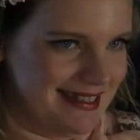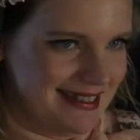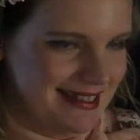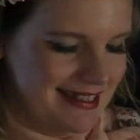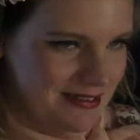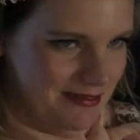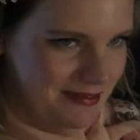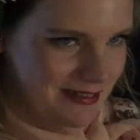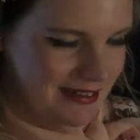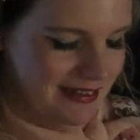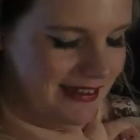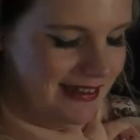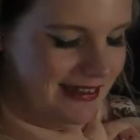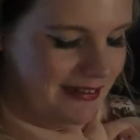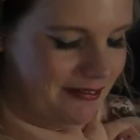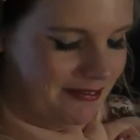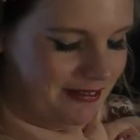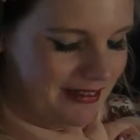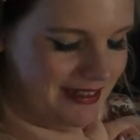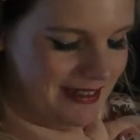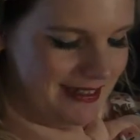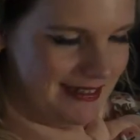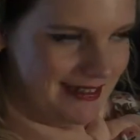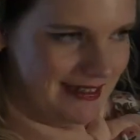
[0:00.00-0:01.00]
I didn't want
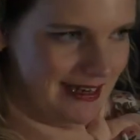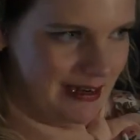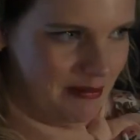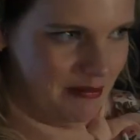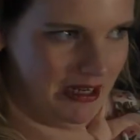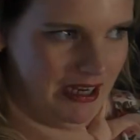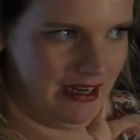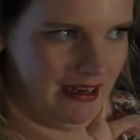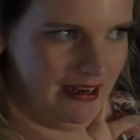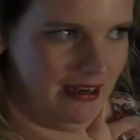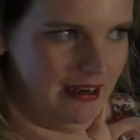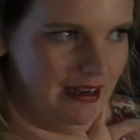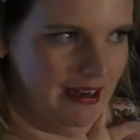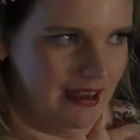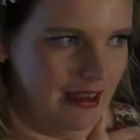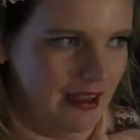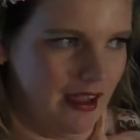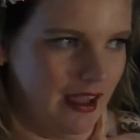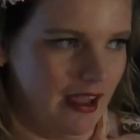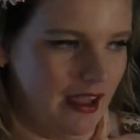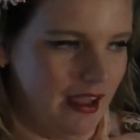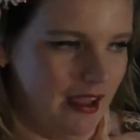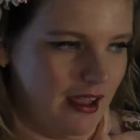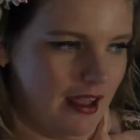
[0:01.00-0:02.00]
anyone to see me
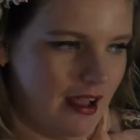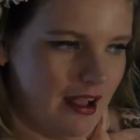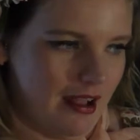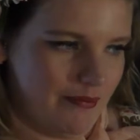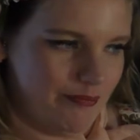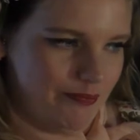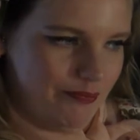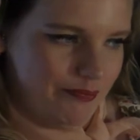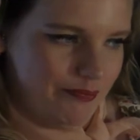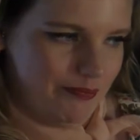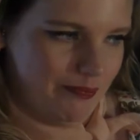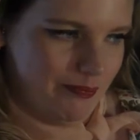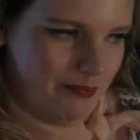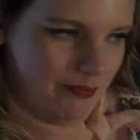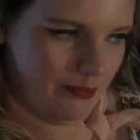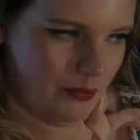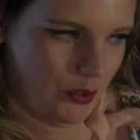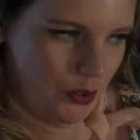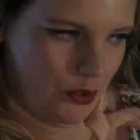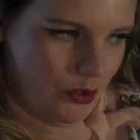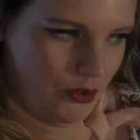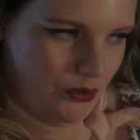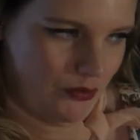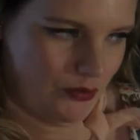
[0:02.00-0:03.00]

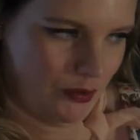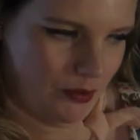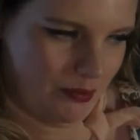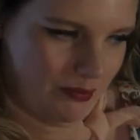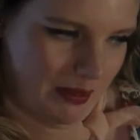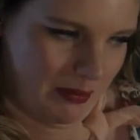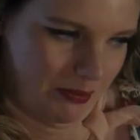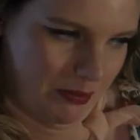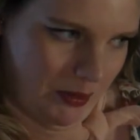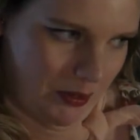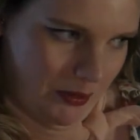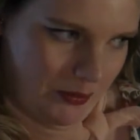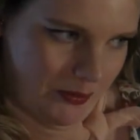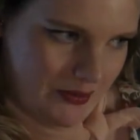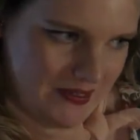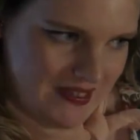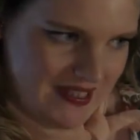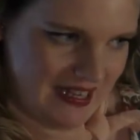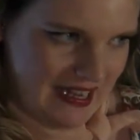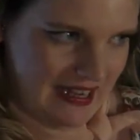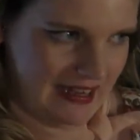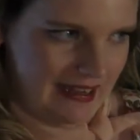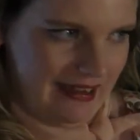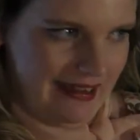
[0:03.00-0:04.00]
move or be
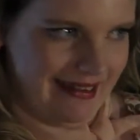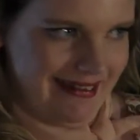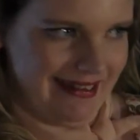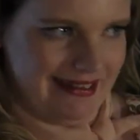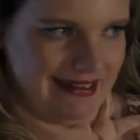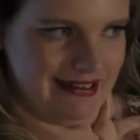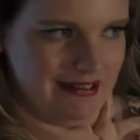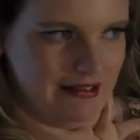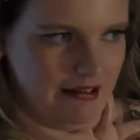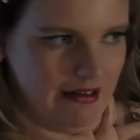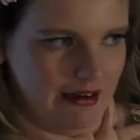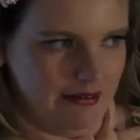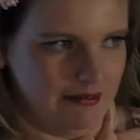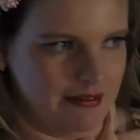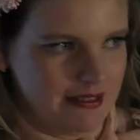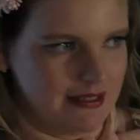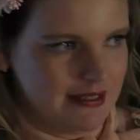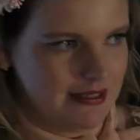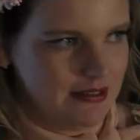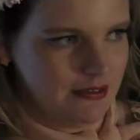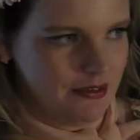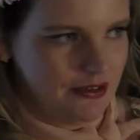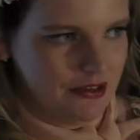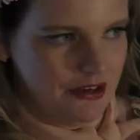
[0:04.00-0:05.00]
posing, and I was
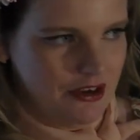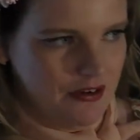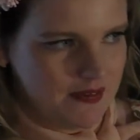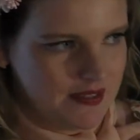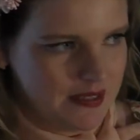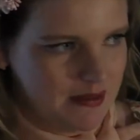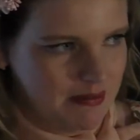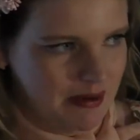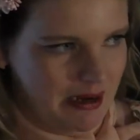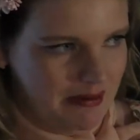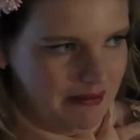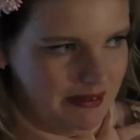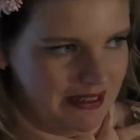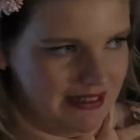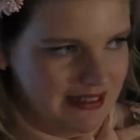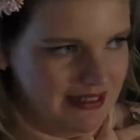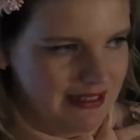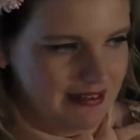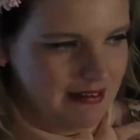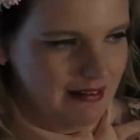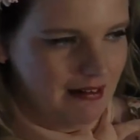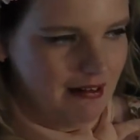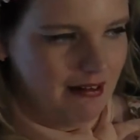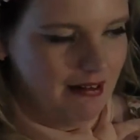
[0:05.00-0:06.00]
so nervous about my
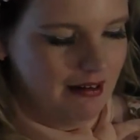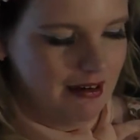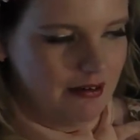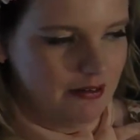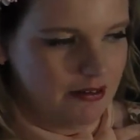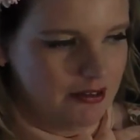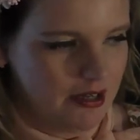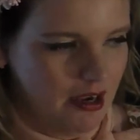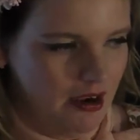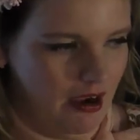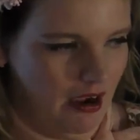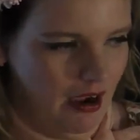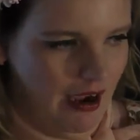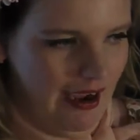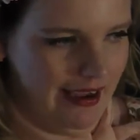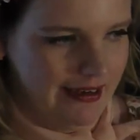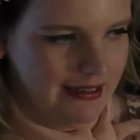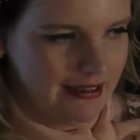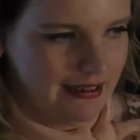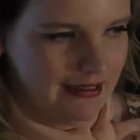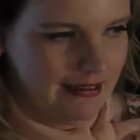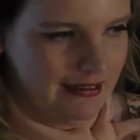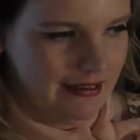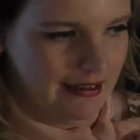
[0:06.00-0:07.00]
scar. I would hide
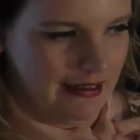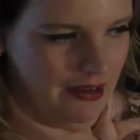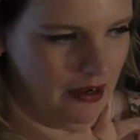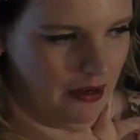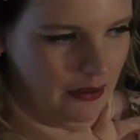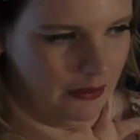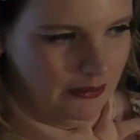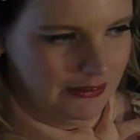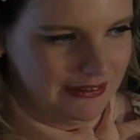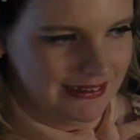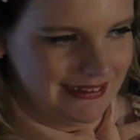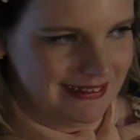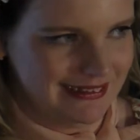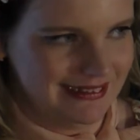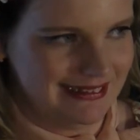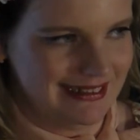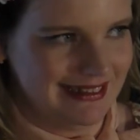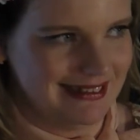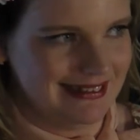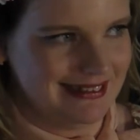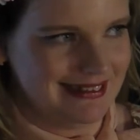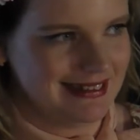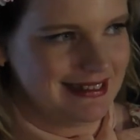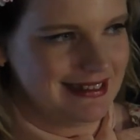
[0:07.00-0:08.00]
it and hold it,
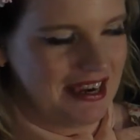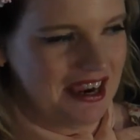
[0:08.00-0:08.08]
and